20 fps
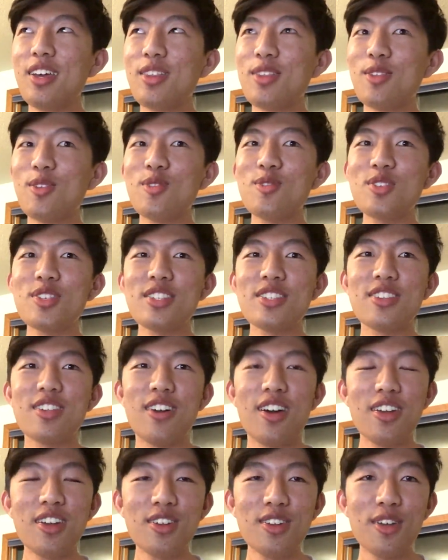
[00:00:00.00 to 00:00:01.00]
there's just
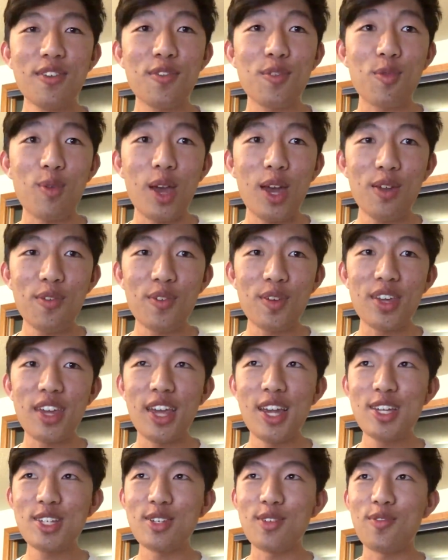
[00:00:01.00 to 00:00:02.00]
not enough
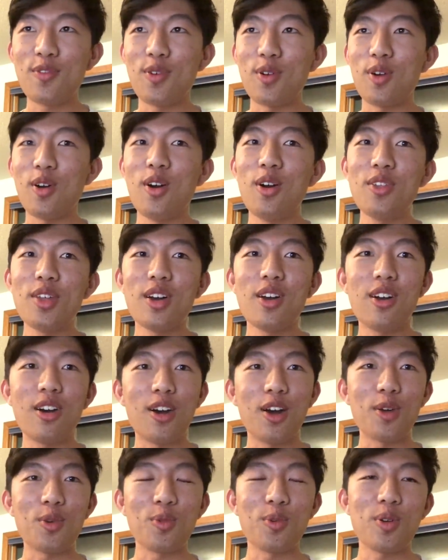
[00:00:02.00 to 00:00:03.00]
gratification for all that
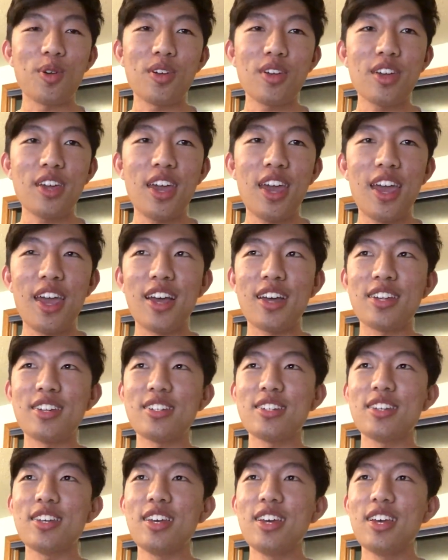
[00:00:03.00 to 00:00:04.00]
hard work
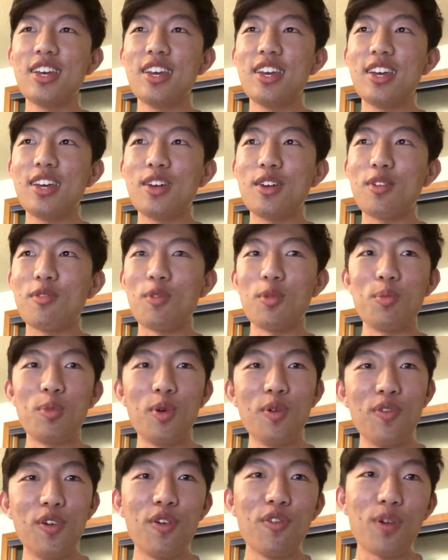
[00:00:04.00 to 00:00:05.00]
and
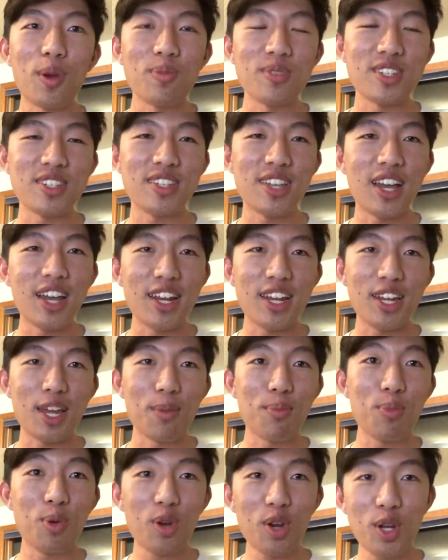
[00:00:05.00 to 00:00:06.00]
removal from society
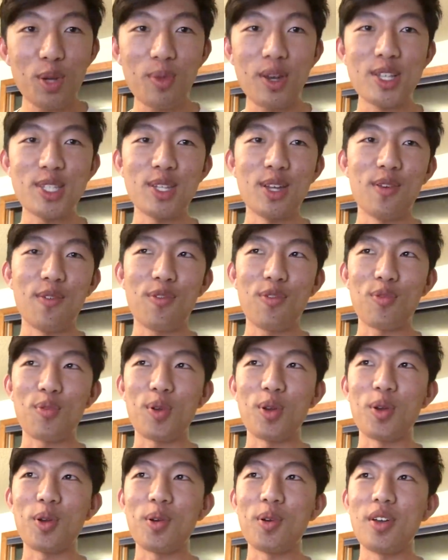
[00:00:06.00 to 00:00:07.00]
I'm putting myself
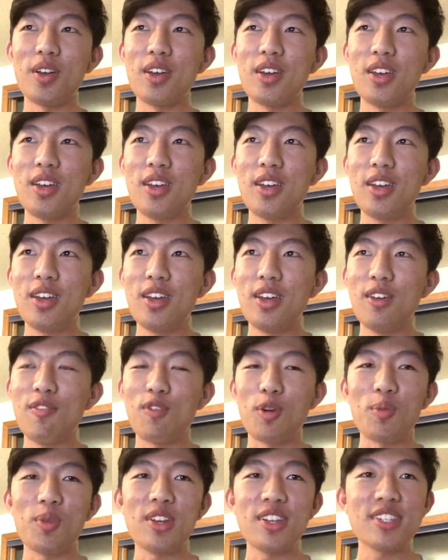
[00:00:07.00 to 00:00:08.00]
through
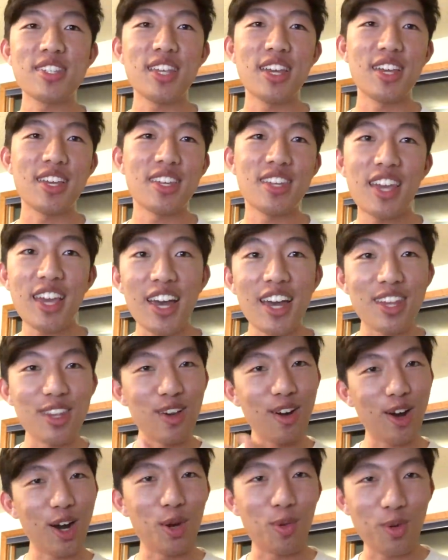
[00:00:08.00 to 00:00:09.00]
for me to say, yeah, the
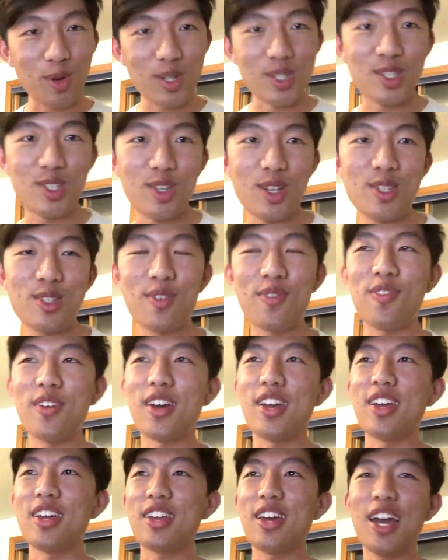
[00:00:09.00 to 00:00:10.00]
hard work is
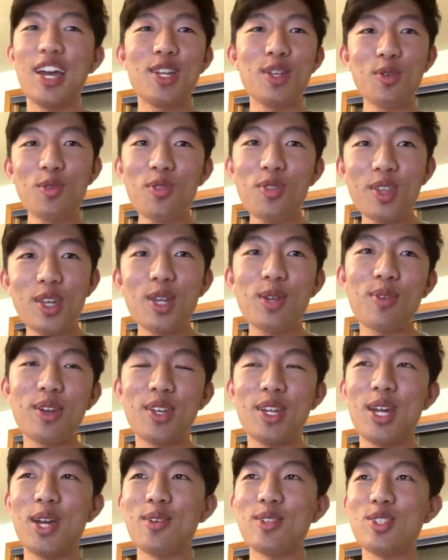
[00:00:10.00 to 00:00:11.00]
justified. I don't think right
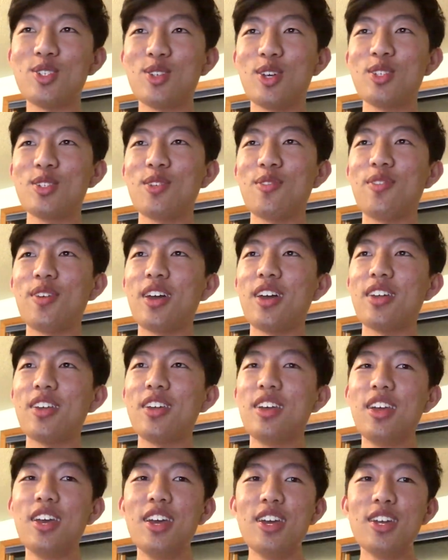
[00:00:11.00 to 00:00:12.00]
now it's justified.
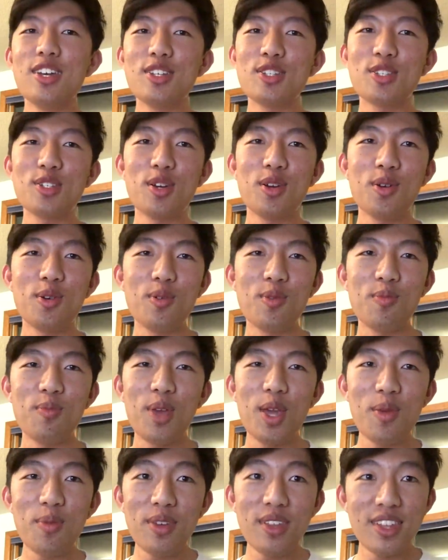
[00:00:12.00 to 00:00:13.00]
So
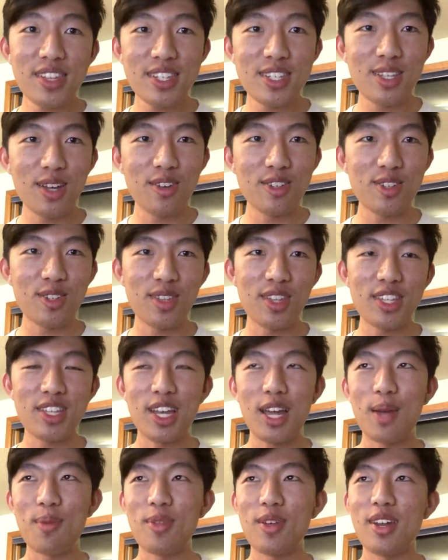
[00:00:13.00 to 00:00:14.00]
maybe this is also the
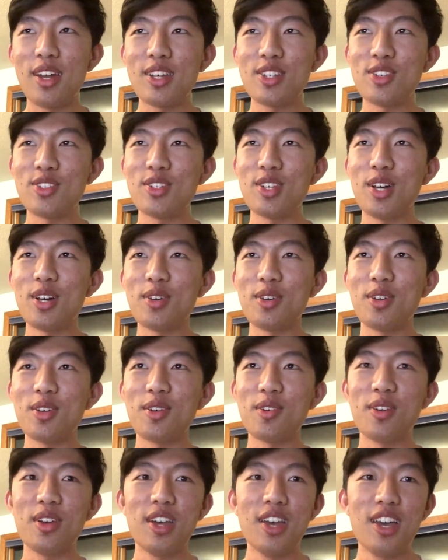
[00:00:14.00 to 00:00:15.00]
time that I should tell
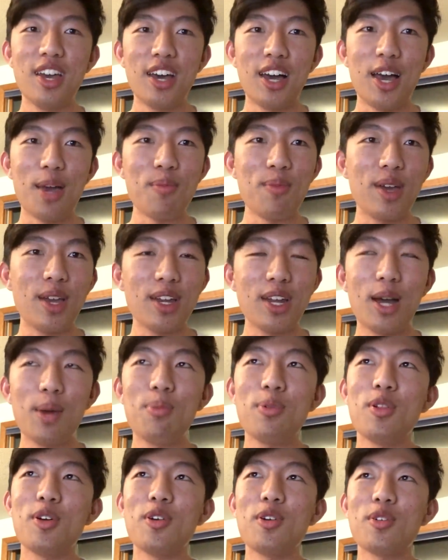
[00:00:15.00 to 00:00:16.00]
you I might
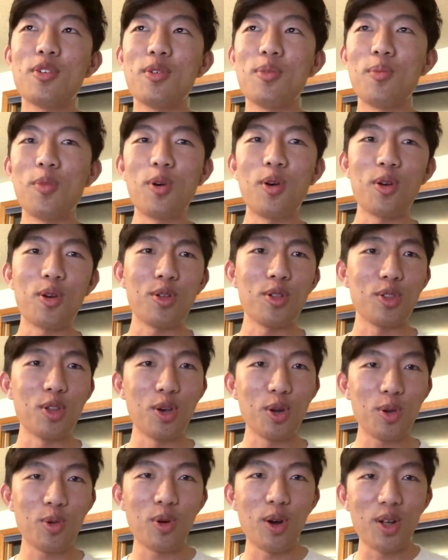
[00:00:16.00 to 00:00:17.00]
upload more
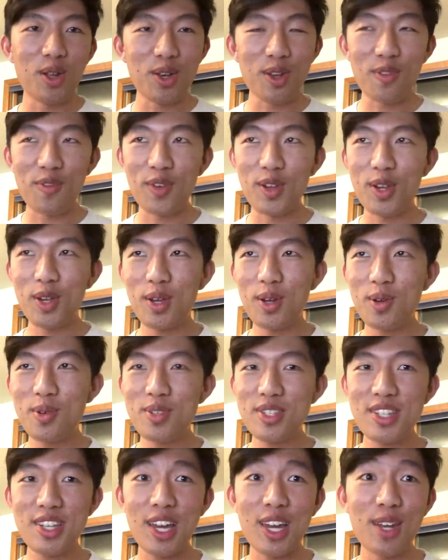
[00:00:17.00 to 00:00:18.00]
low quality
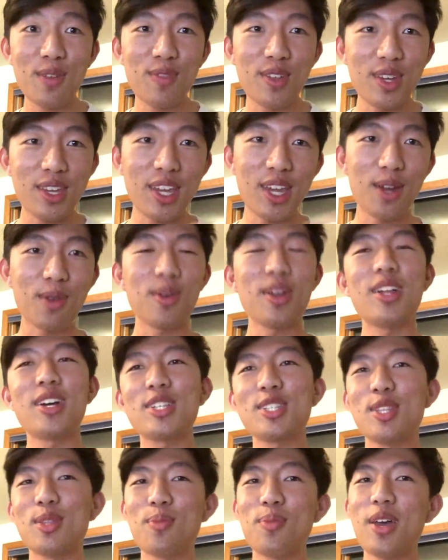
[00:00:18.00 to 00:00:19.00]
videos, kind of like
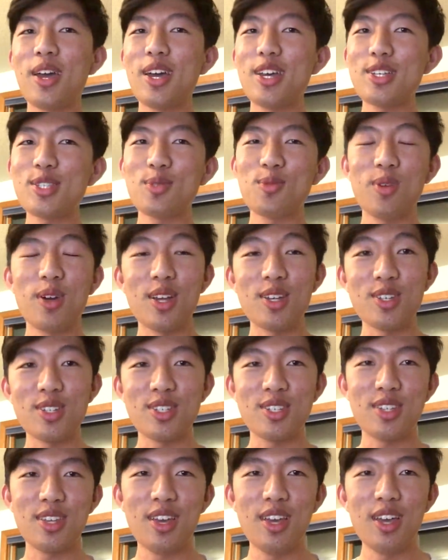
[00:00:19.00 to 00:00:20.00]
Relics in the past, where I
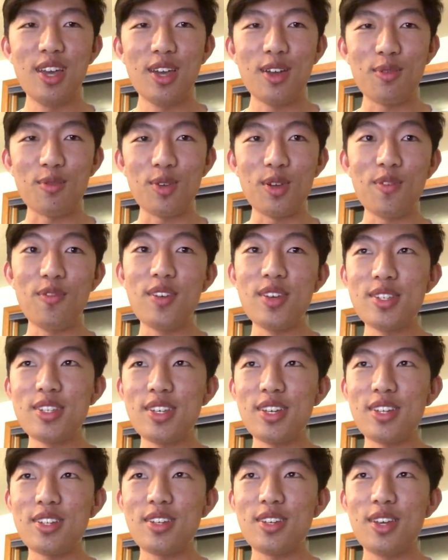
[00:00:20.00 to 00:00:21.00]
just
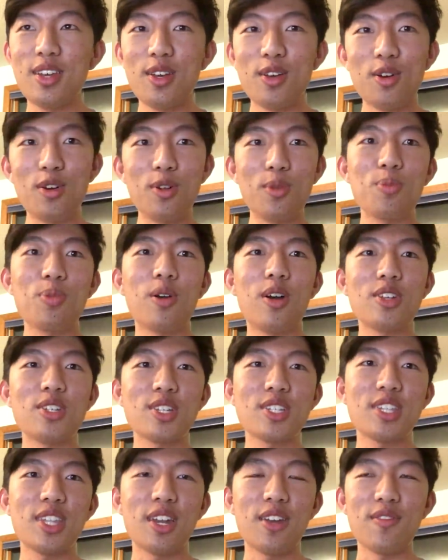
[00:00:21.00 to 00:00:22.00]
revisit old
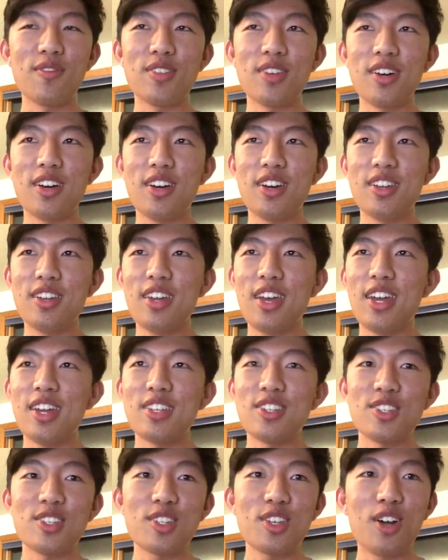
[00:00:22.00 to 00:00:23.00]
projects that I've done and I
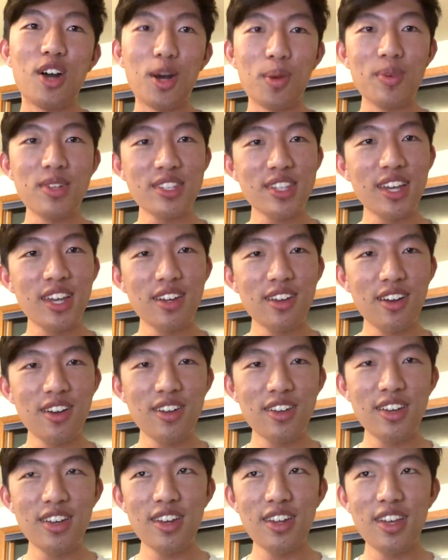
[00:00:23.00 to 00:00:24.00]
just commentate on
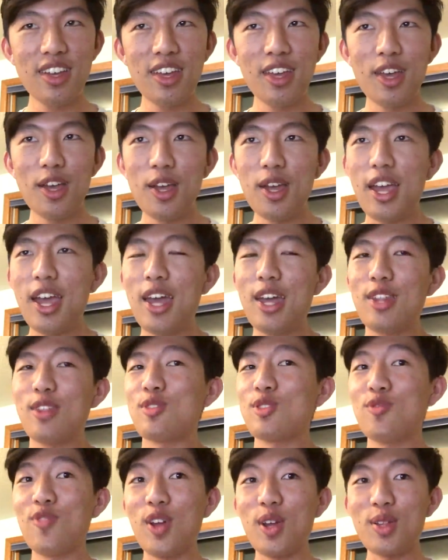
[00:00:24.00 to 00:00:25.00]
it and
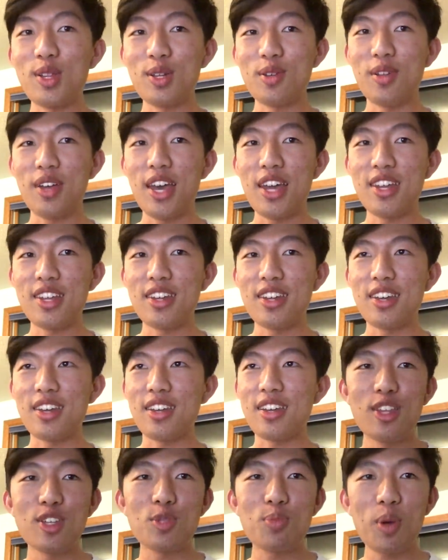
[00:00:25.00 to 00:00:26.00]
there's very little
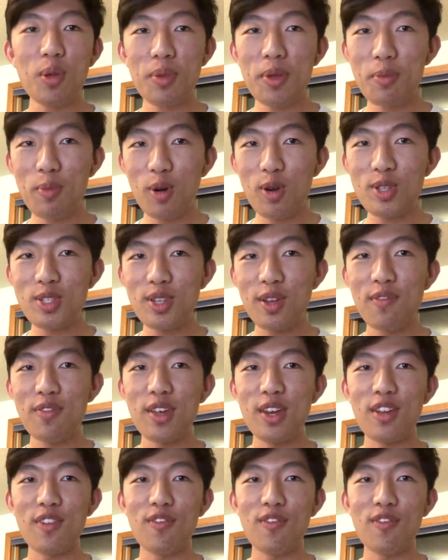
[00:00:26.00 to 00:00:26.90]
editing. There's probably more stuff that